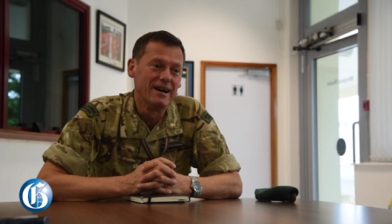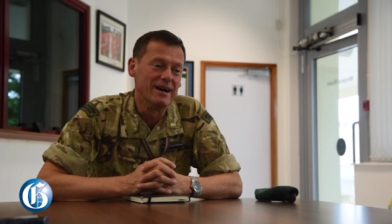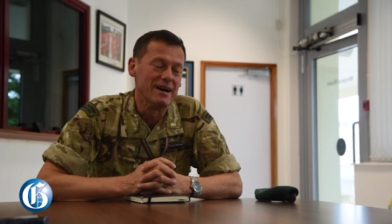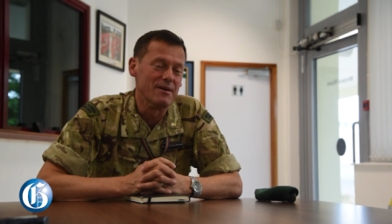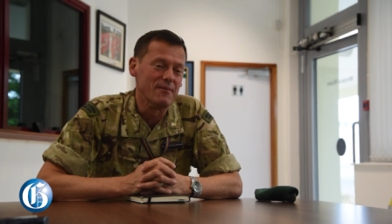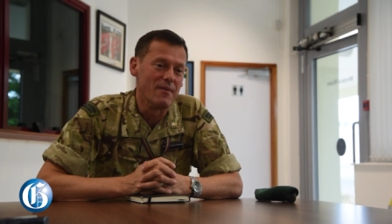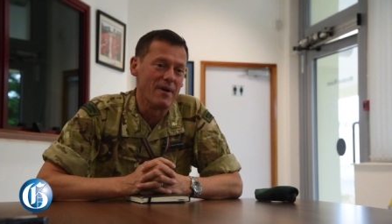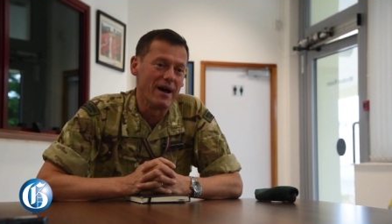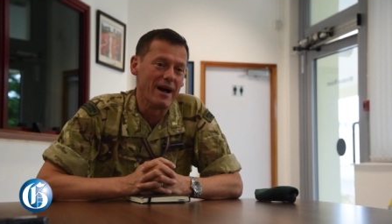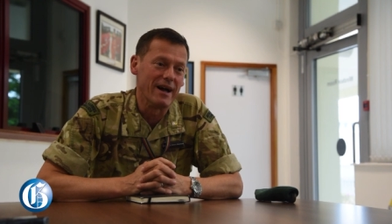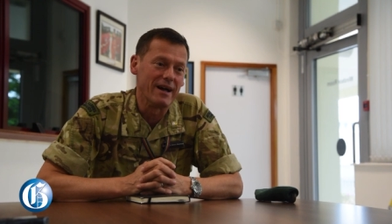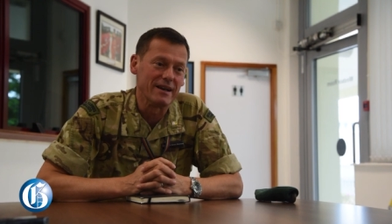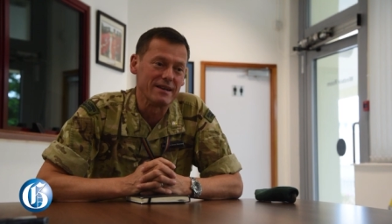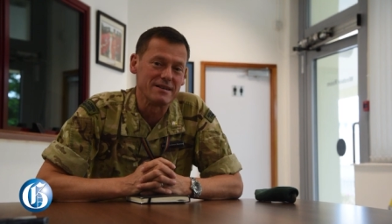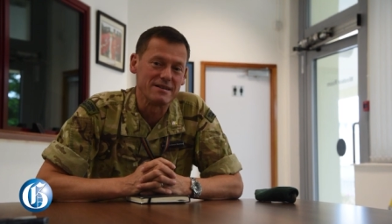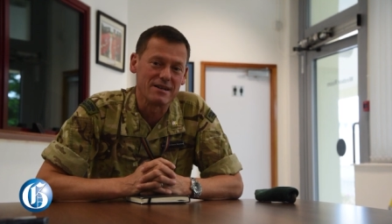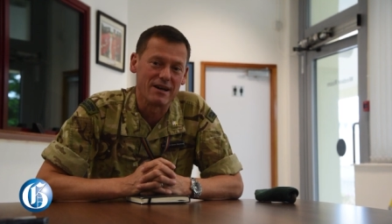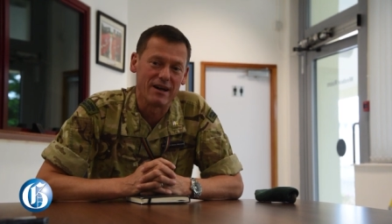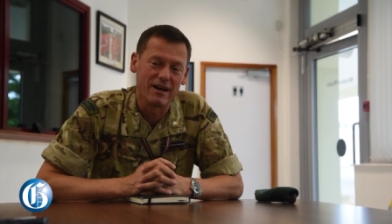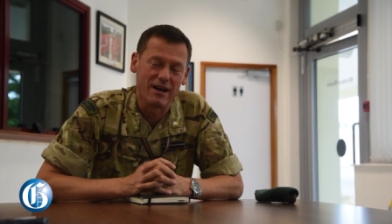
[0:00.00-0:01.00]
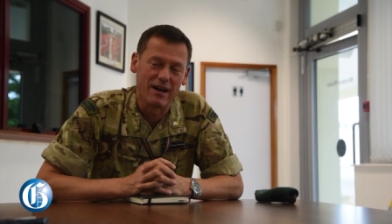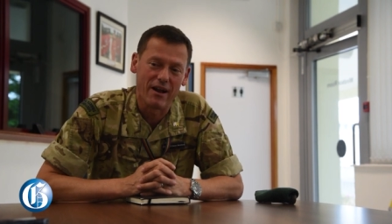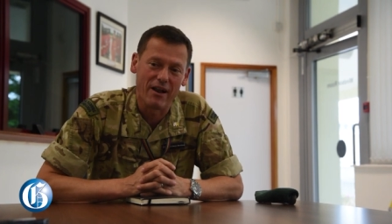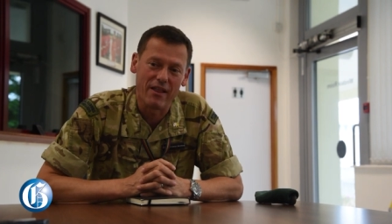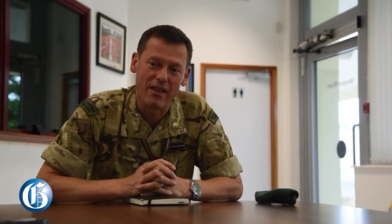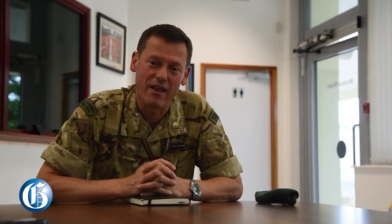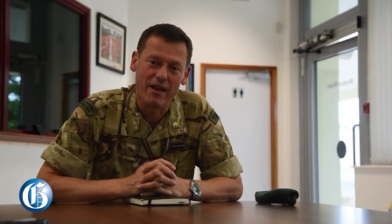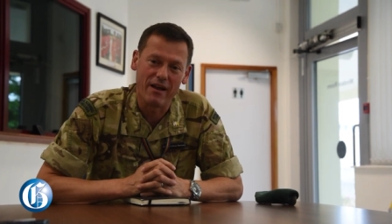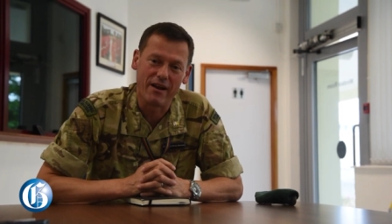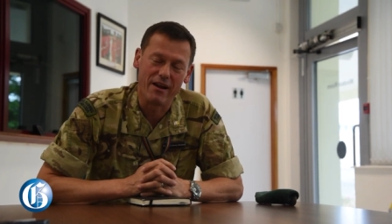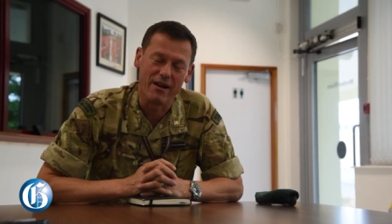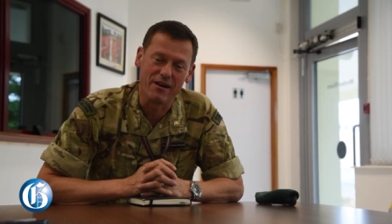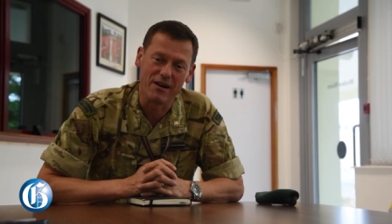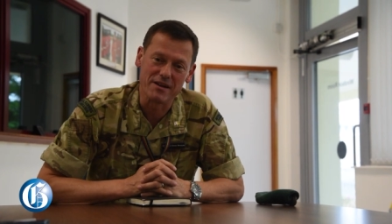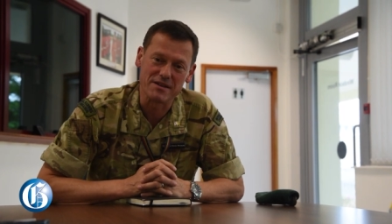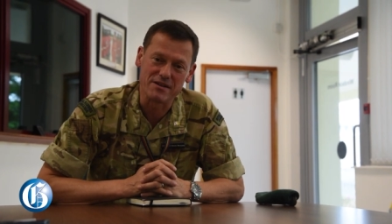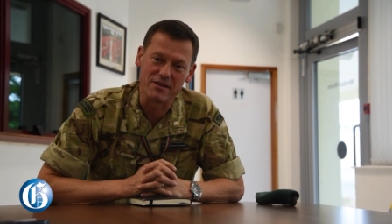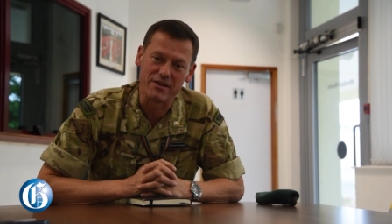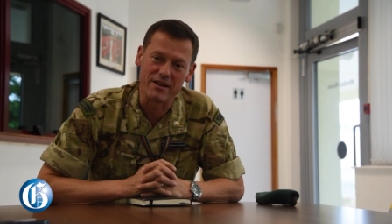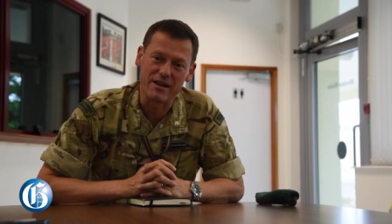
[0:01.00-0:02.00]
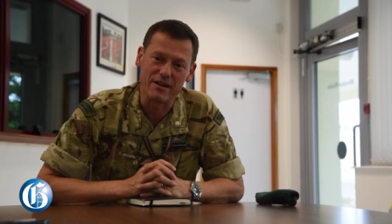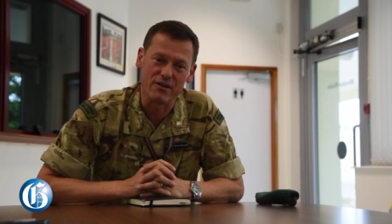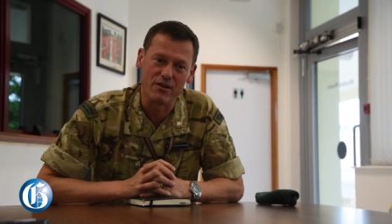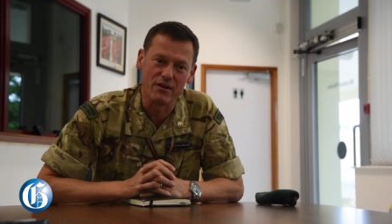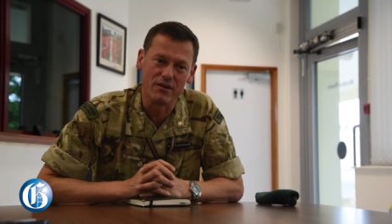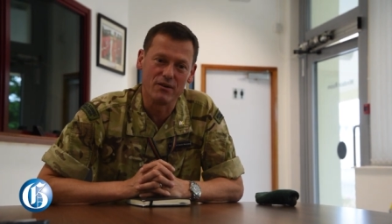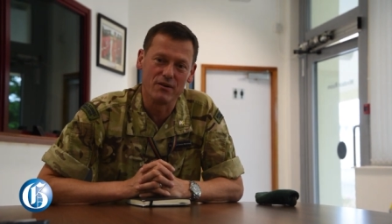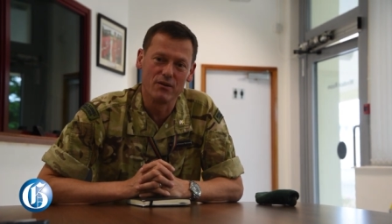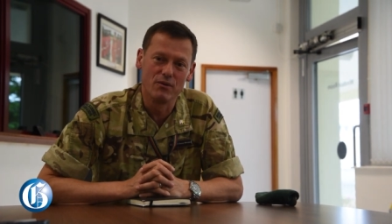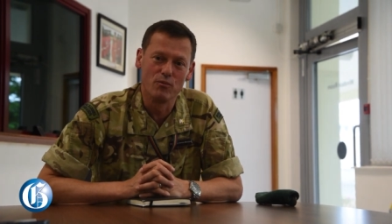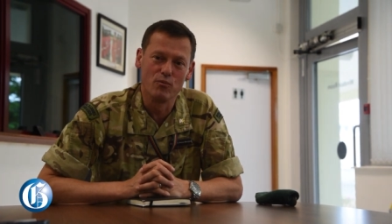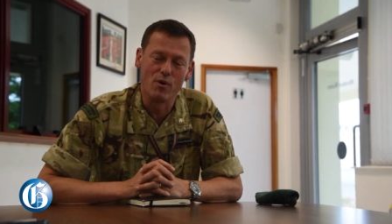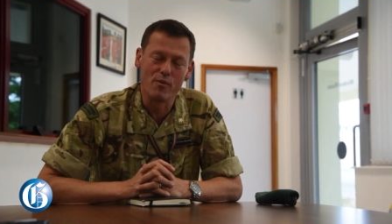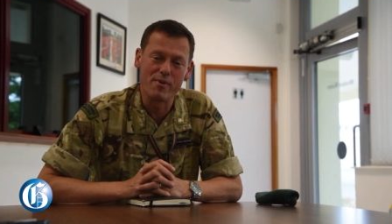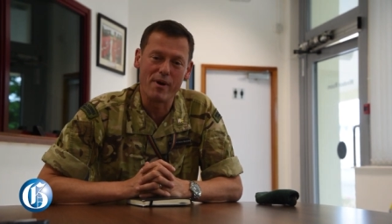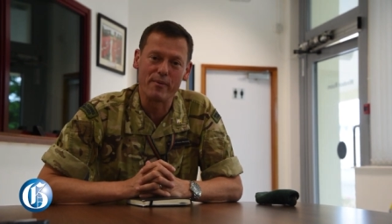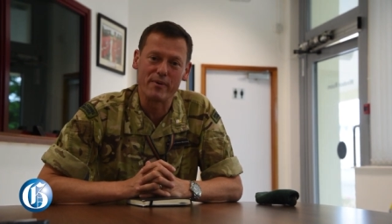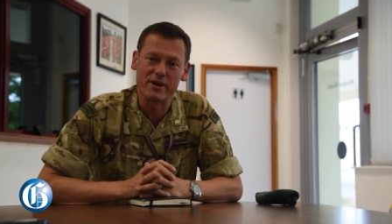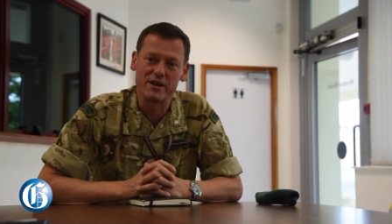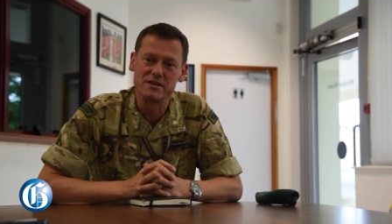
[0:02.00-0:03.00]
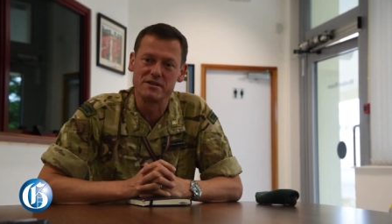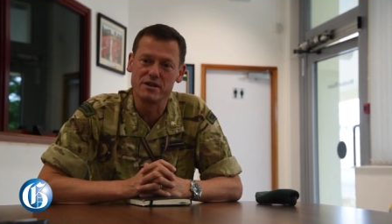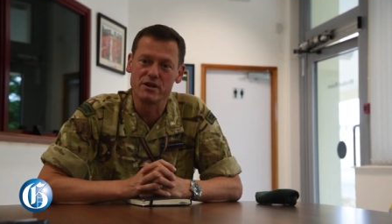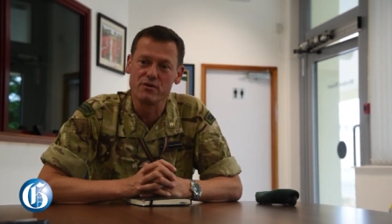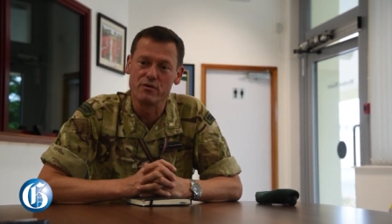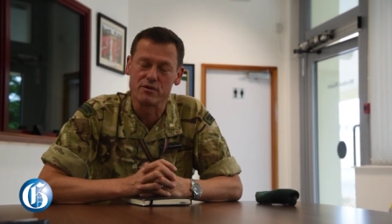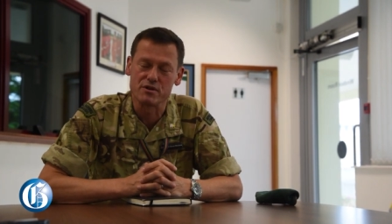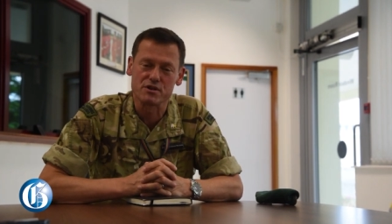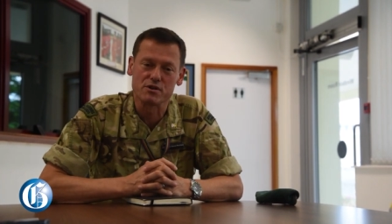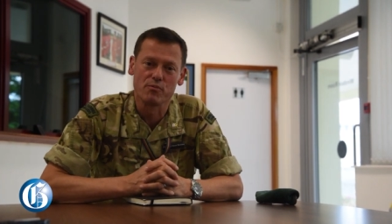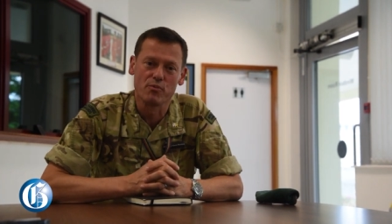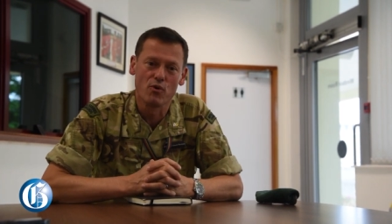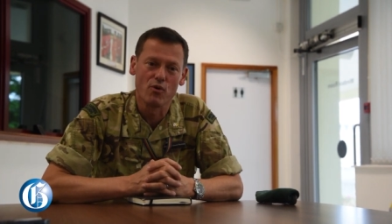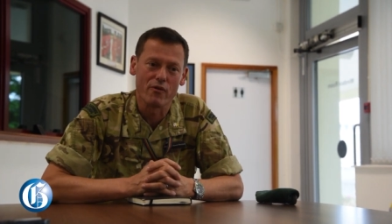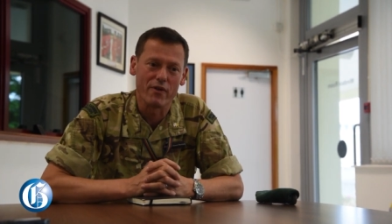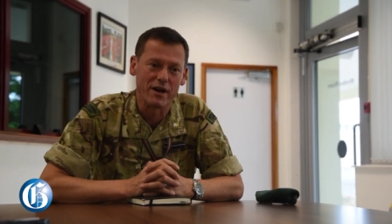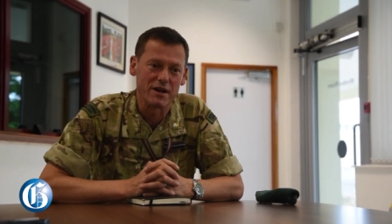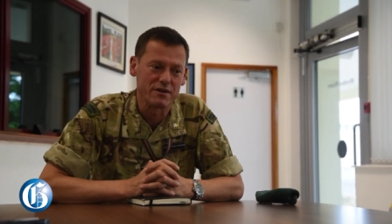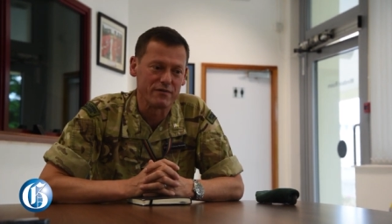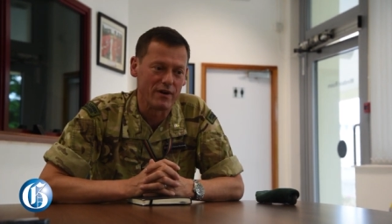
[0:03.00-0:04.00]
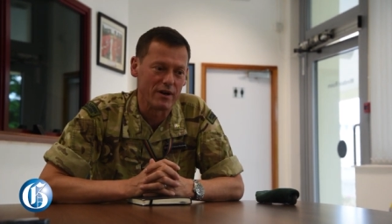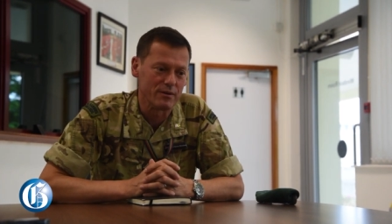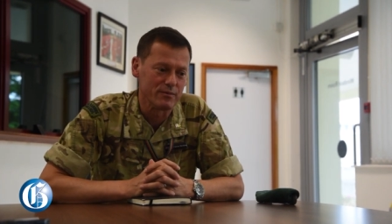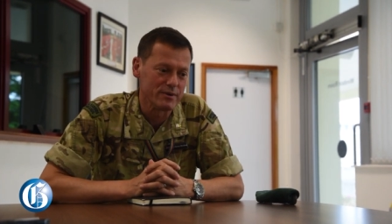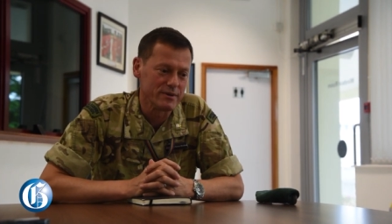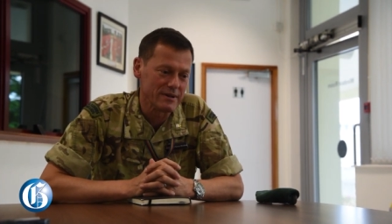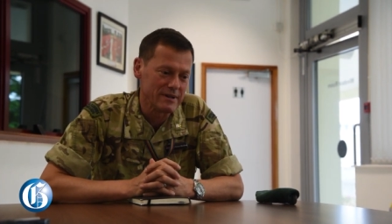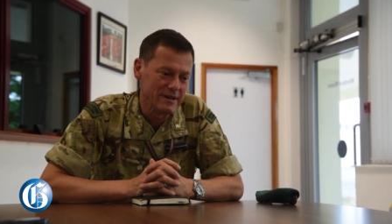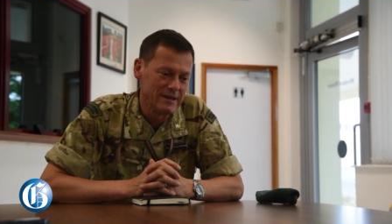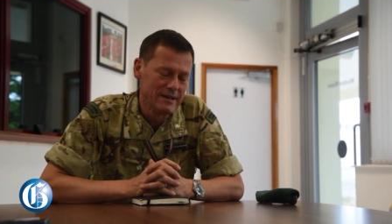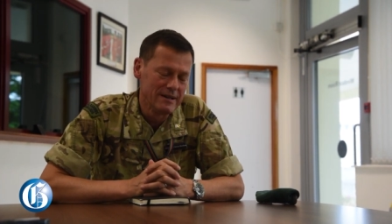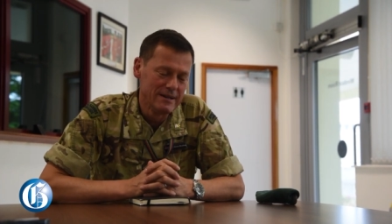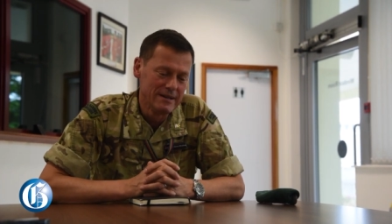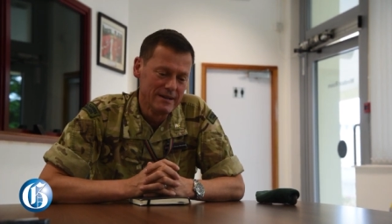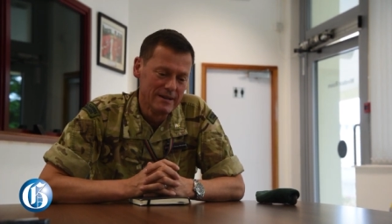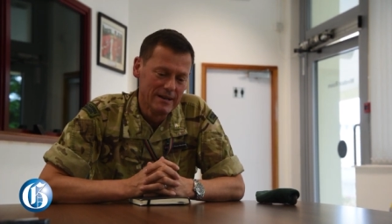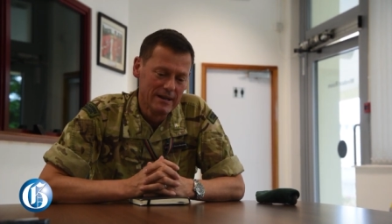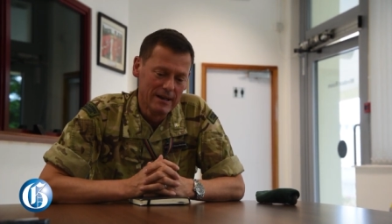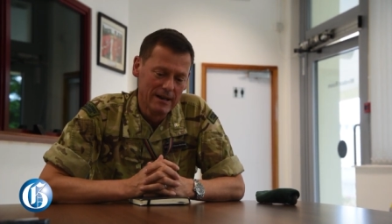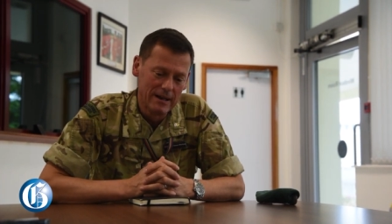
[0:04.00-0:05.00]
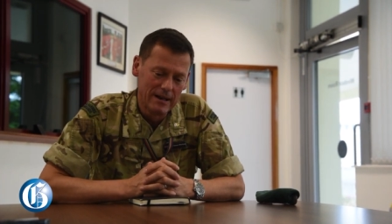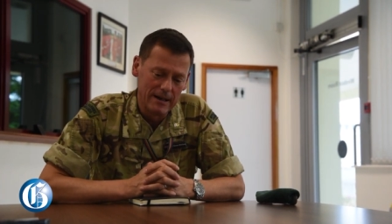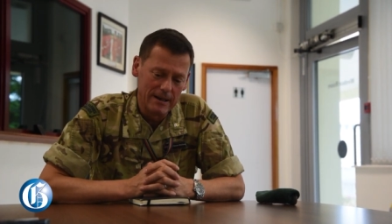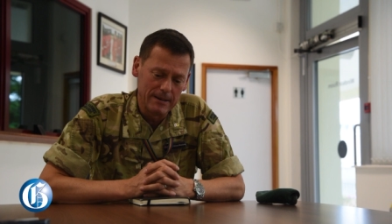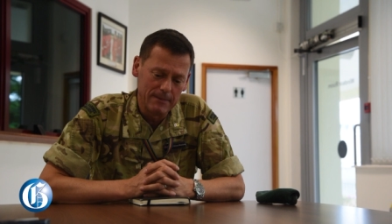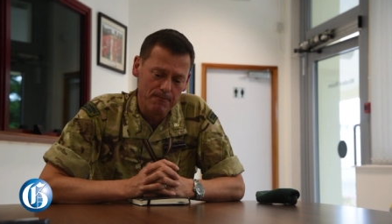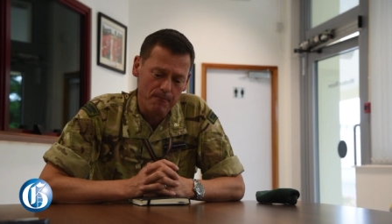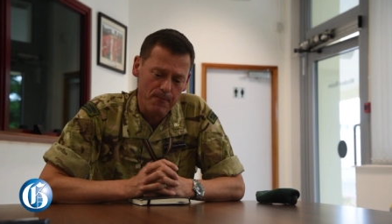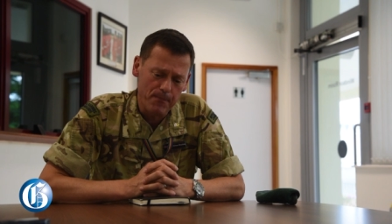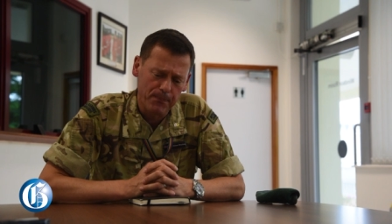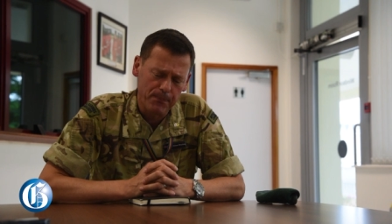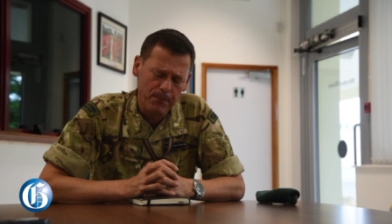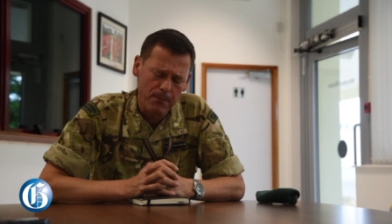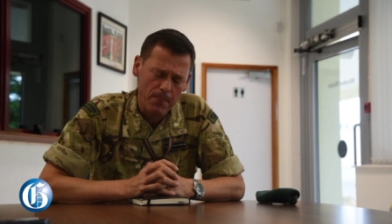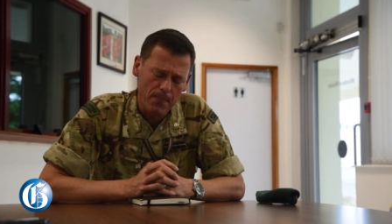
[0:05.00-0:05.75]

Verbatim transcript: Uh, and uh, I, I like to think that we'll be able to continue to support that development. Um,